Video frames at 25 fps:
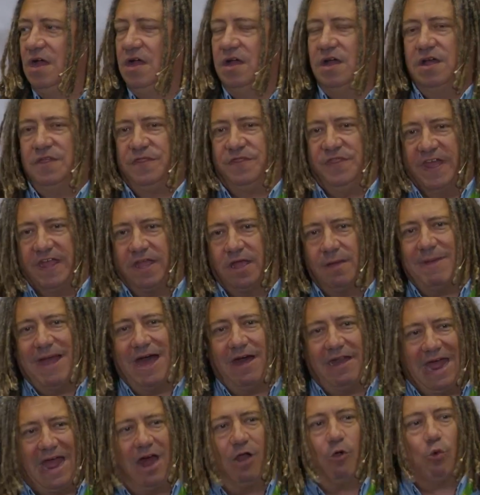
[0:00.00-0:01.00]
Think about
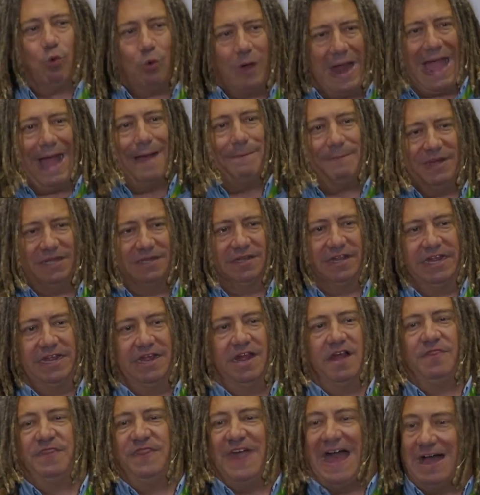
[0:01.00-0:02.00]
how rapidly,
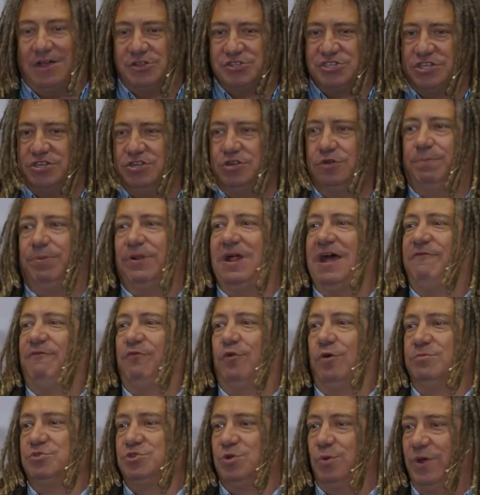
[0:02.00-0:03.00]
1,000 new
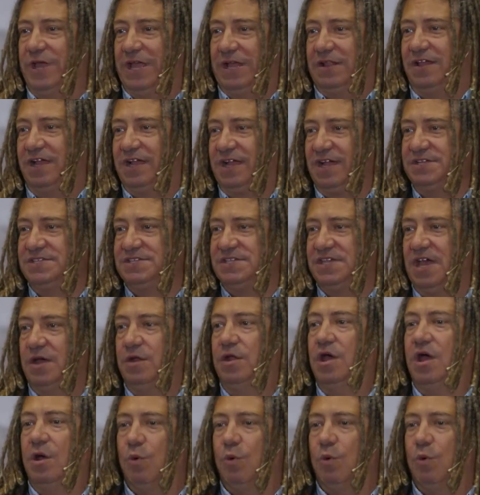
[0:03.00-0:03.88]
platforms a week, like I said,